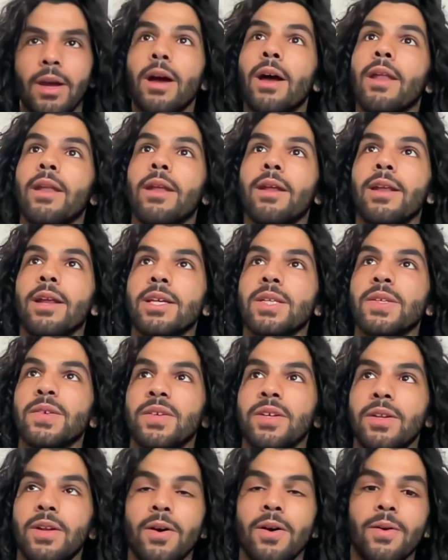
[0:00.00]
And then next thing
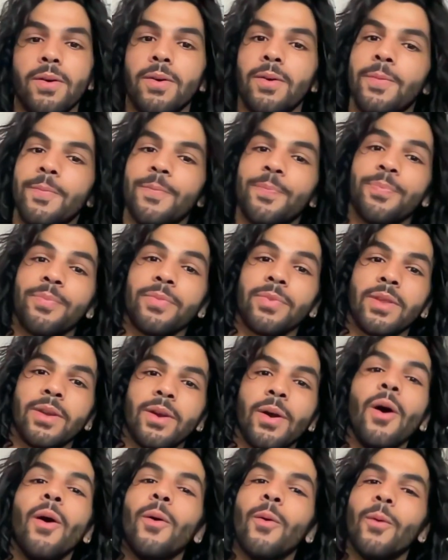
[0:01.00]
you know,
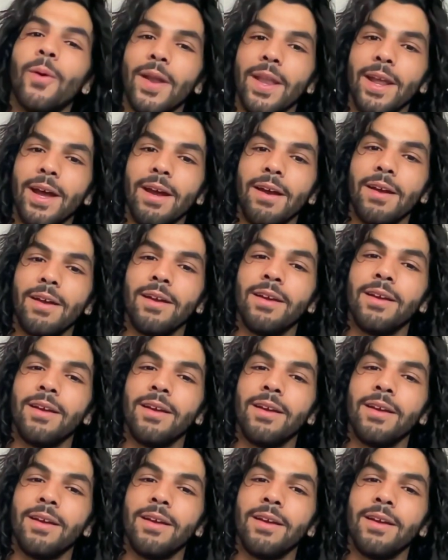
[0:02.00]
one night,